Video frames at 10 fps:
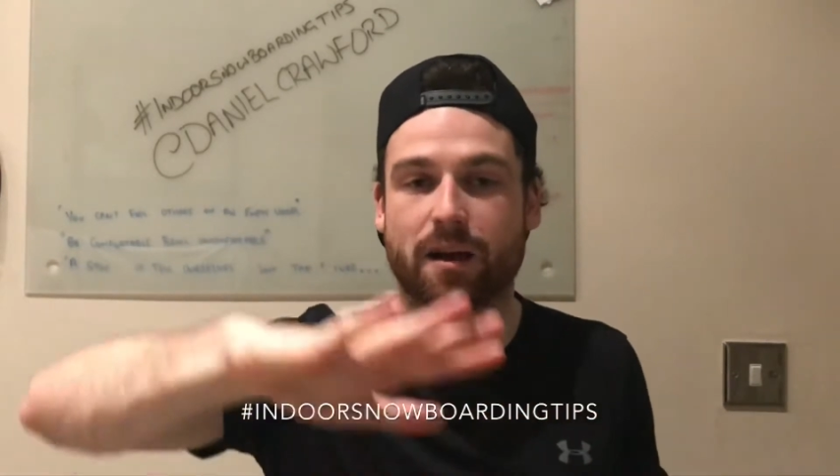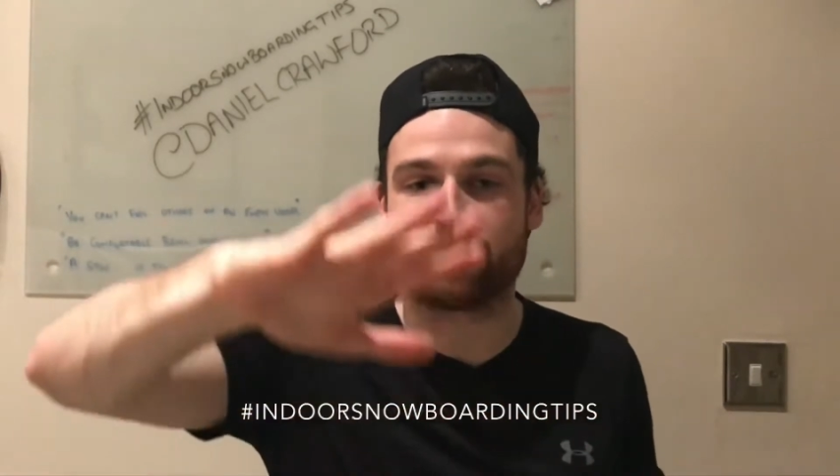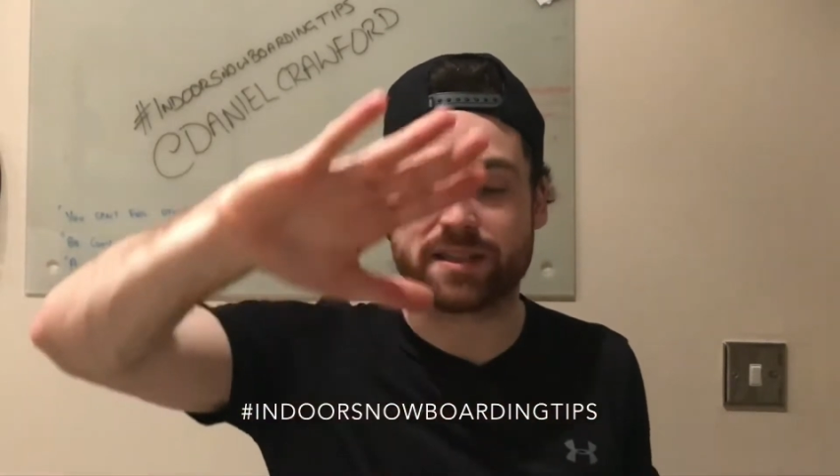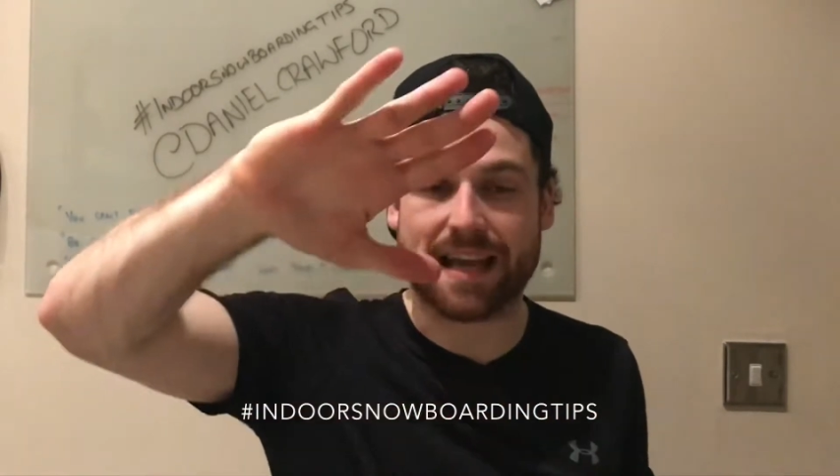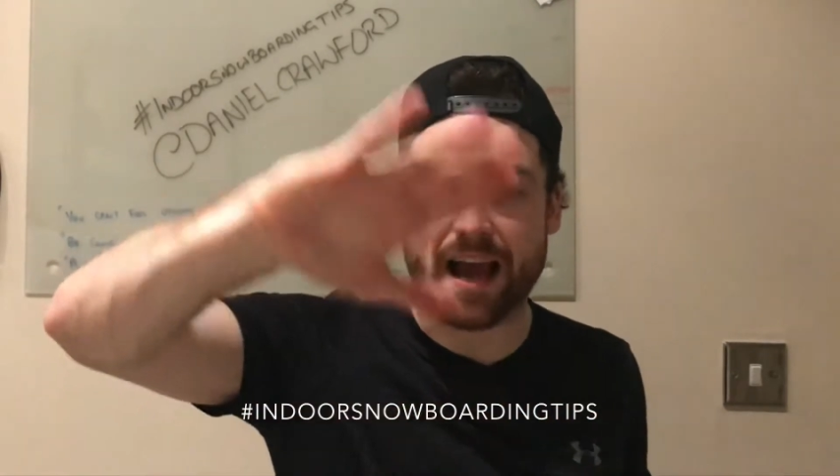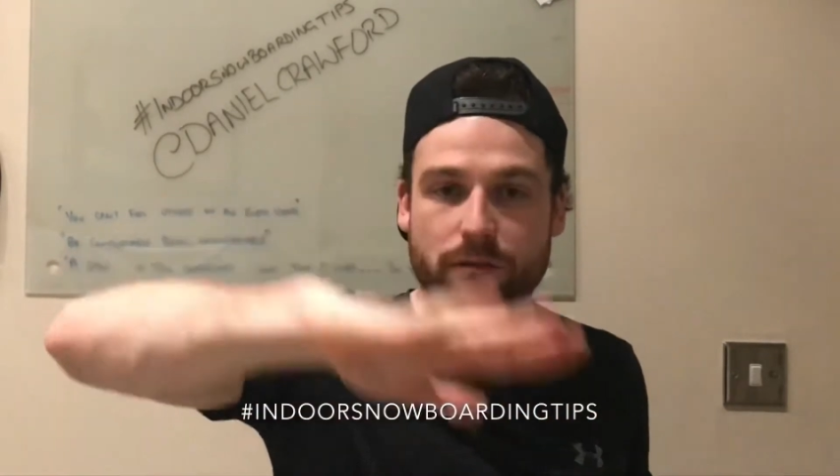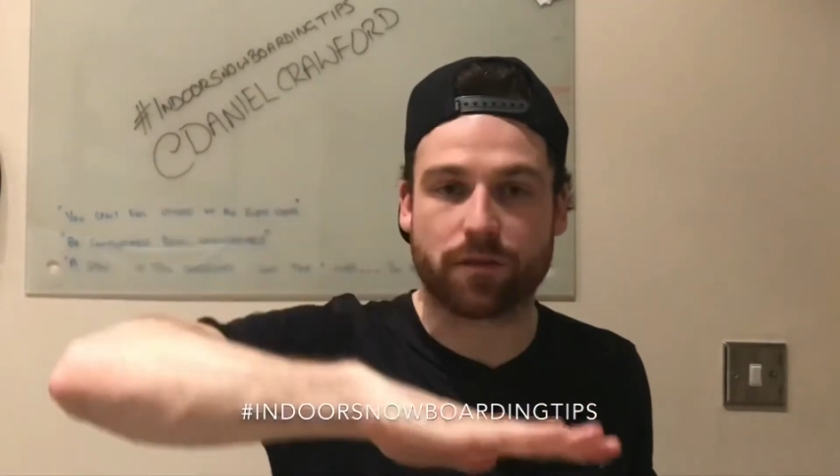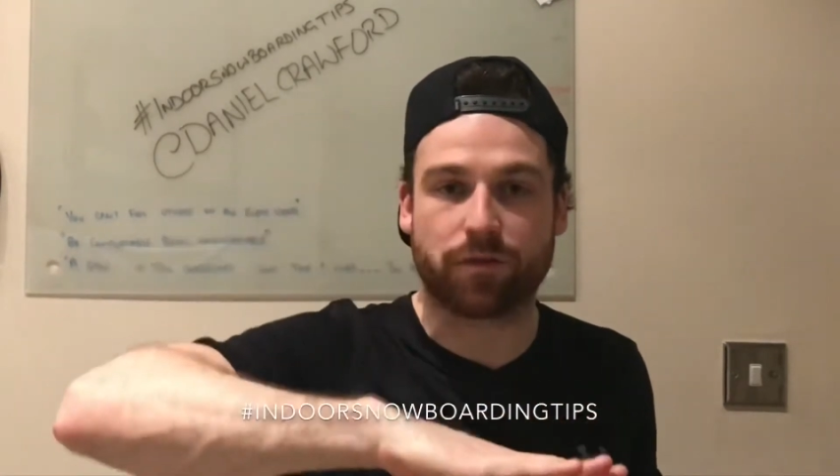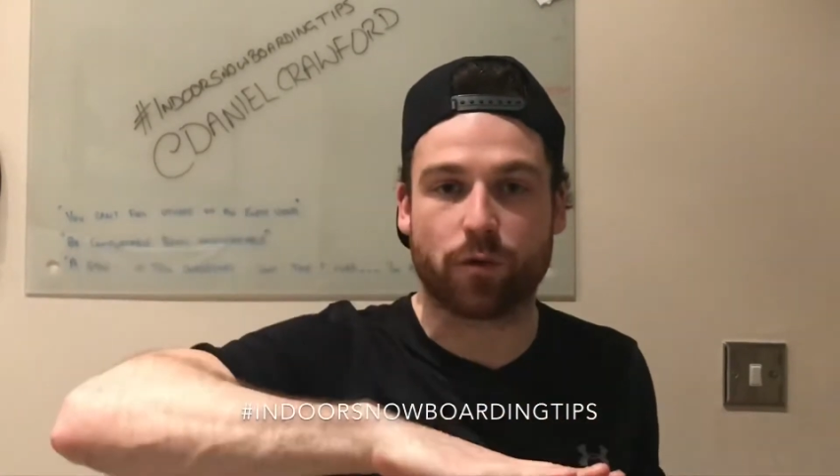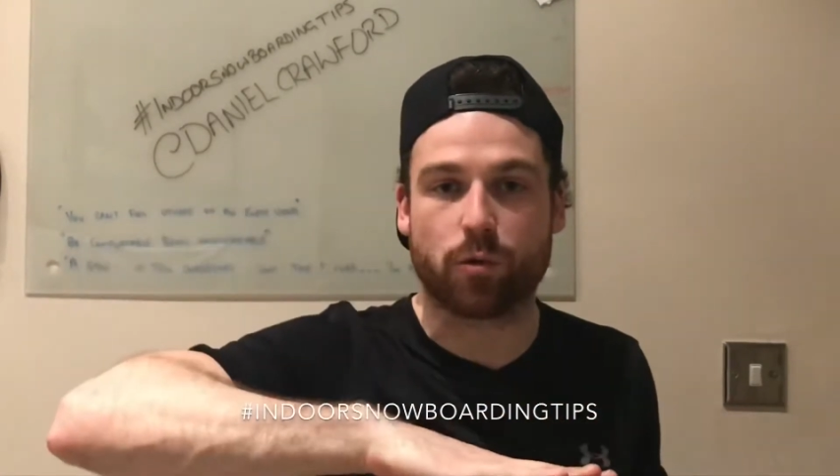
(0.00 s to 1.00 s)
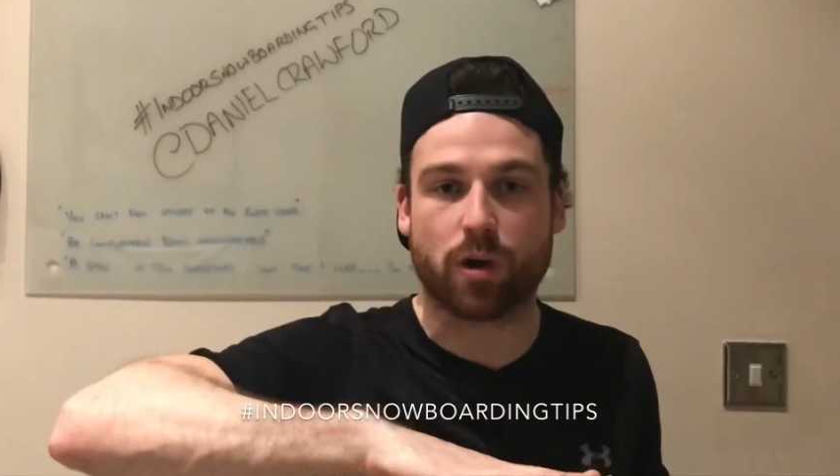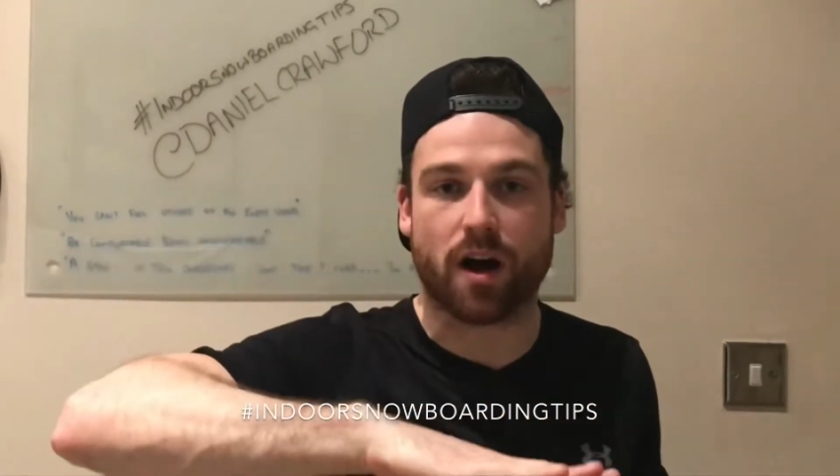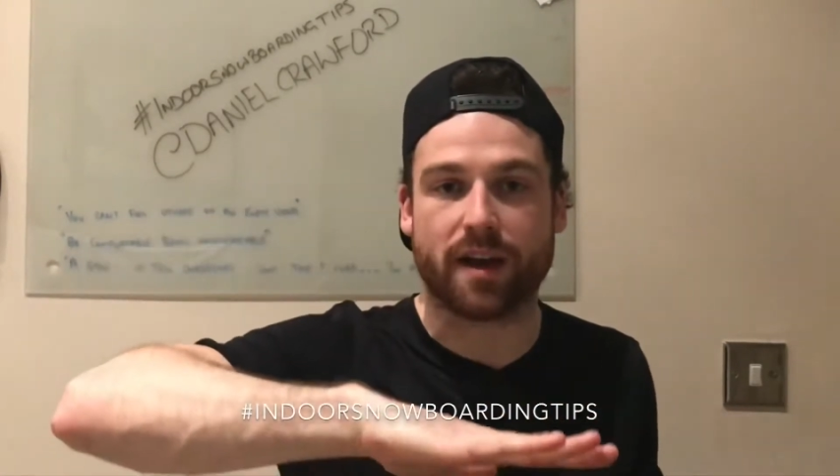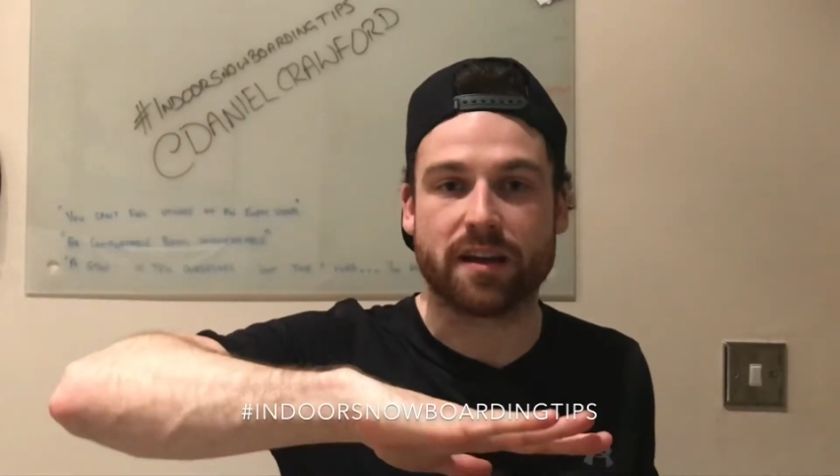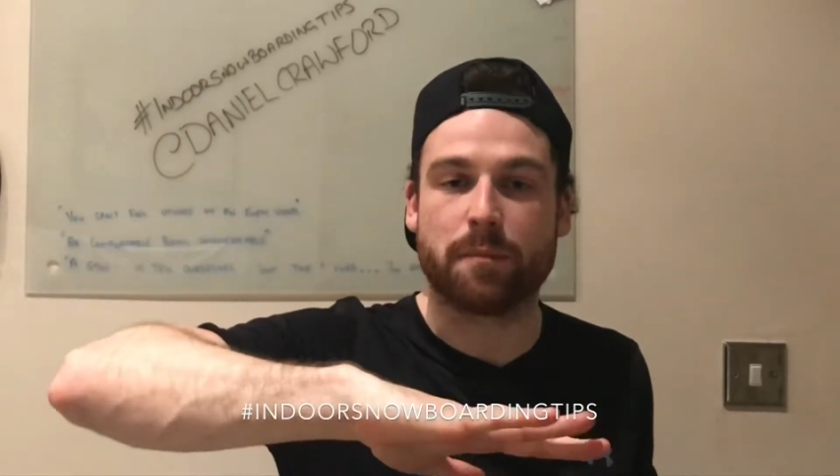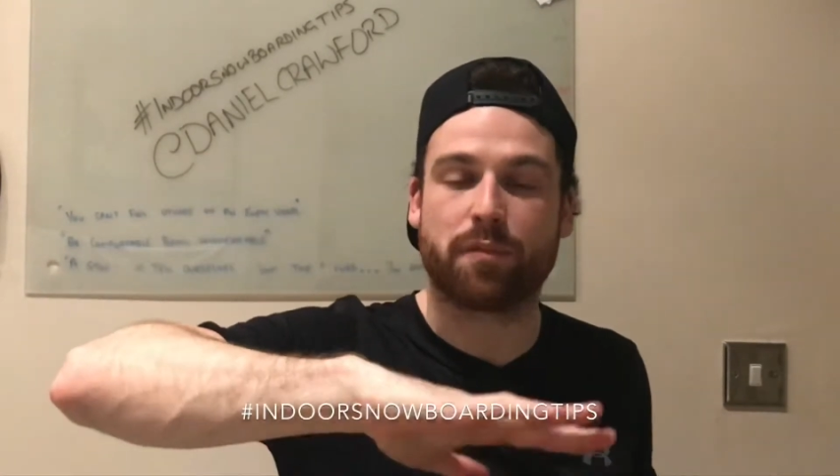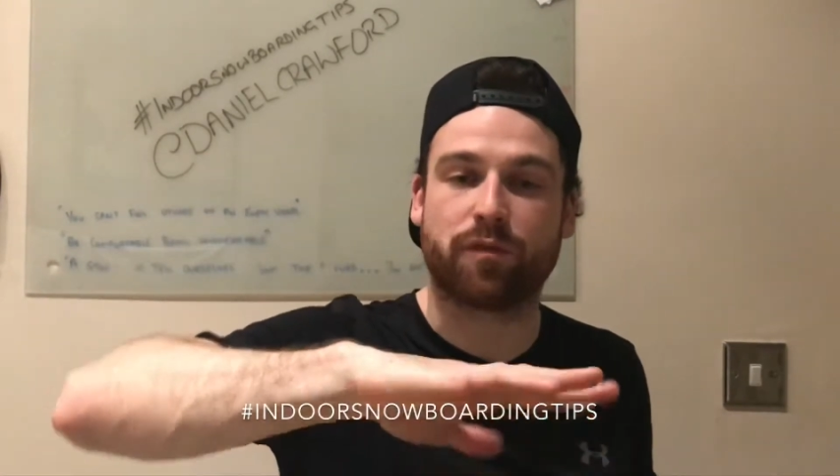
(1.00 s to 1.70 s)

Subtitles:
comes down the fall line